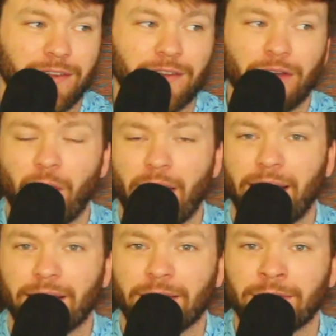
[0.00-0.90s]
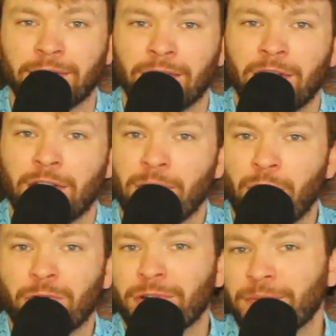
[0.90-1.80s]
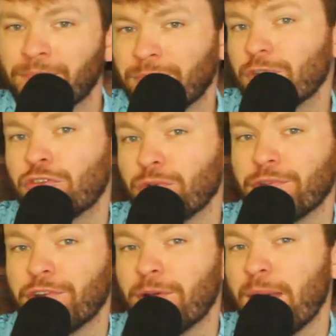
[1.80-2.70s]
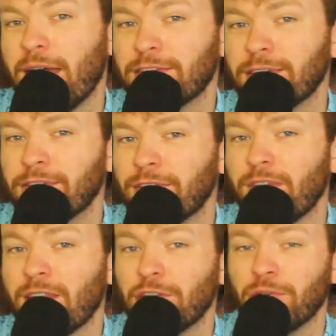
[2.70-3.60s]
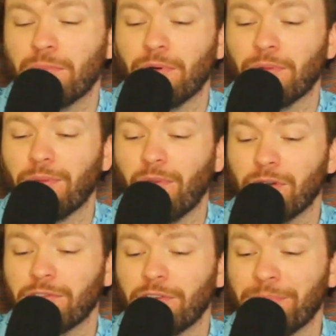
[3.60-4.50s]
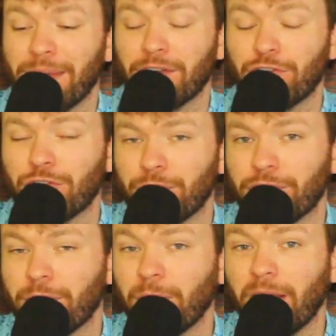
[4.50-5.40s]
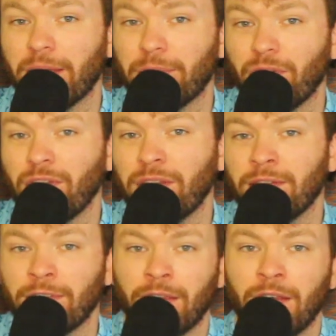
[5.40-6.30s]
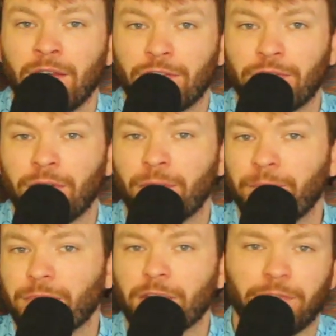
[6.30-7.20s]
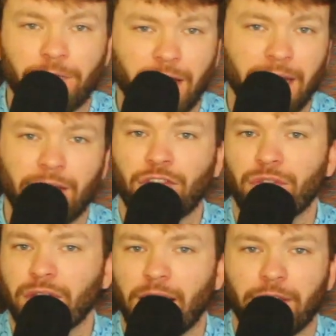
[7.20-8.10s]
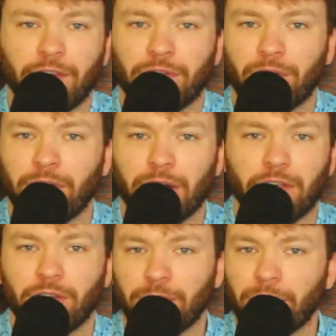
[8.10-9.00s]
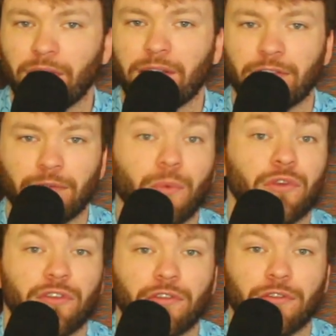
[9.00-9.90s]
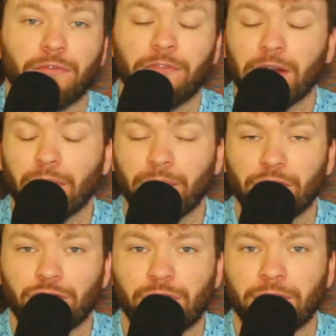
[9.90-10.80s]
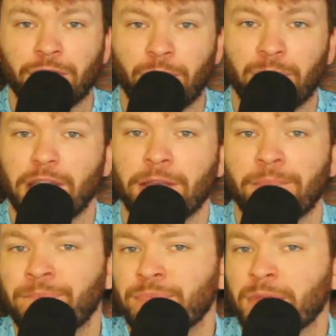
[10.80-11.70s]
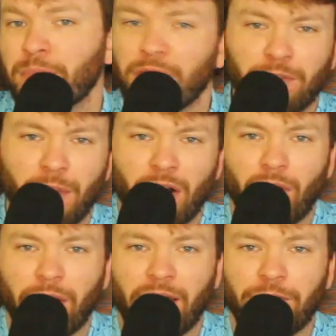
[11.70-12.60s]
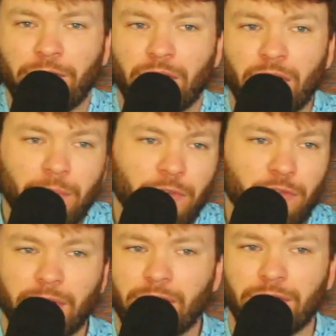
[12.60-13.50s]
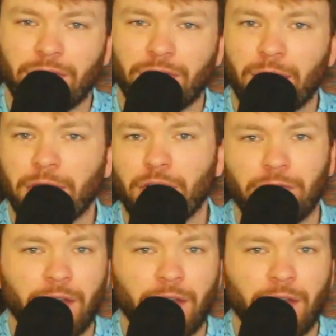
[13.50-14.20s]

Nio has more short-term assets than they do both long-term and short-term liabilities. So financially, I think they're in a good place, which is very reassuring for me. But that's about all I have for the numbers, because, I mean, their